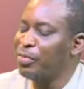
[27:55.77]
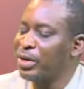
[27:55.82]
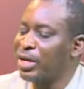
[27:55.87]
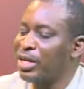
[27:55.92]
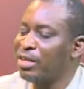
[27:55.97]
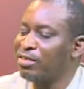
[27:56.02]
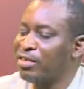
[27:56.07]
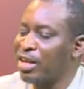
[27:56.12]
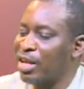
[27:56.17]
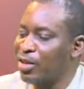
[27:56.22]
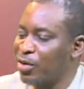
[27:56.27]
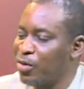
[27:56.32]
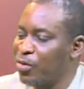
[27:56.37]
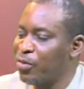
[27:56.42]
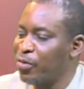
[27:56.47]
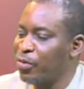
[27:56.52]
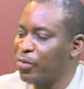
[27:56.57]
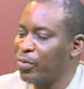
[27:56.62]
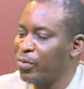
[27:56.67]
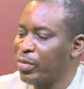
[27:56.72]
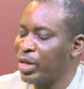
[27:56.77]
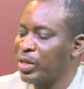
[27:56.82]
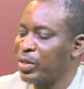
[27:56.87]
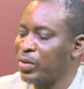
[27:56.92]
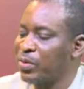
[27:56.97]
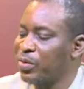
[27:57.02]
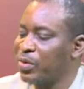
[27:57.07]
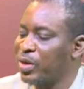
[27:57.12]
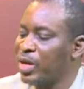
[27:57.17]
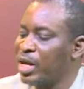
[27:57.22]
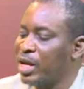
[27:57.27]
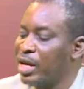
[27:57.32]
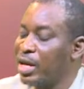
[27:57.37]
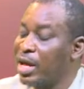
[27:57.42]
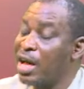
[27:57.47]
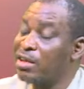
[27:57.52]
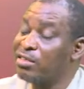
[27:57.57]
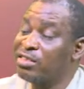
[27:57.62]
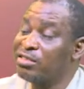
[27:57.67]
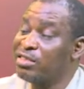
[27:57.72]
begins at home you know
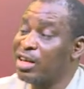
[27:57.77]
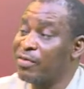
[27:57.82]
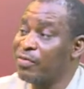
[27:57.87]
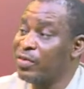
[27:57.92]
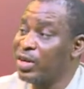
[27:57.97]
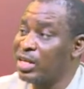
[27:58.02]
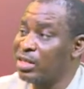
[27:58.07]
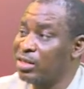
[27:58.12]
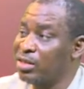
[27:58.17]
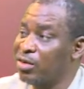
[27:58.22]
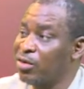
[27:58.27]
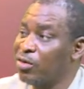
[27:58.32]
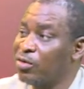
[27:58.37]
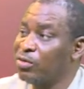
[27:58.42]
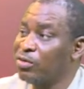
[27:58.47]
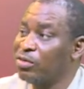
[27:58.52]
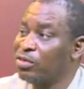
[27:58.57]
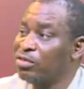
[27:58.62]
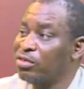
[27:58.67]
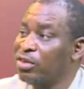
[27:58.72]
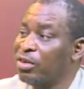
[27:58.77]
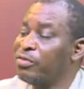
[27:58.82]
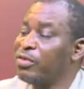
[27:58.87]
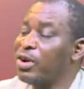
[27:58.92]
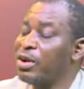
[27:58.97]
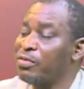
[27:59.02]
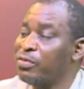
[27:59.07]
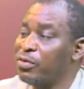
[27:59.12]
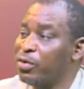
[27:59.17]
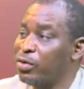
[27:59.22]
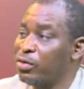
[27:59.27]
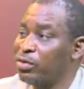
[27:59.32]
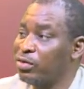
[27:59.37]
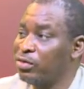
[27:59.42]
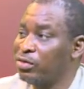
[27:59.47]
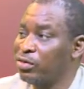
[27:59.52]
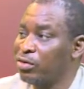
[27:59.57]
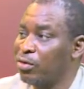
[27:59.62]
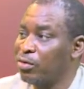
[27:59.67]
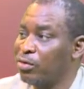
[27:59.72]
he has intervened on right. several
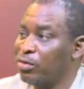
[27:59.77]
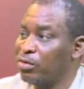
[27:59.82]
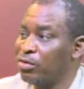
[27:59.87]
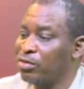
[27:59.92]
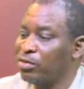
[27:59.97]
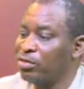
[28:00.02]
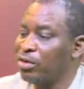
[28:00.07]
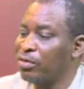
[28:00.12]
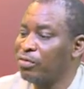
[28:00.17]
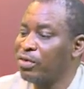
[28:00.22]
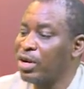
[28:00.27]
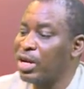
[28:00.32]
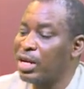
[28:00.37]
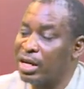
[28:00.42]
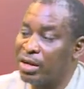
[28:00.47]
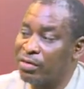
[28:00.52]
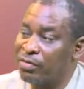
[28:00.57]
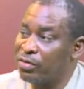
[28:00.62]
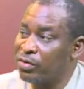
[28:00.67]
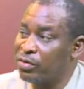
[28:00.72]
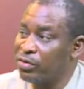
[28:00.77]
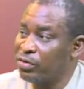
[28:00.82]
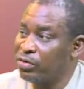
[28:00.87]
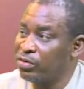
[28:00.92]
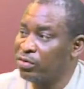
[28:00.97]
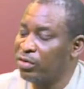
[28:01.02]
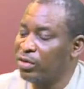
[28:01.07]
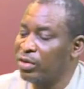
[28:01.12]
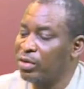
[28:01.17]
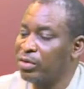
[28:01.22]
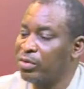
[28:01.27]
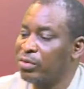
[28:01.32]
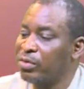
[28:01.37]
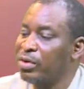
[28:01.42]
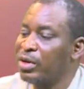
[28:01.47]
fronts on several levels you know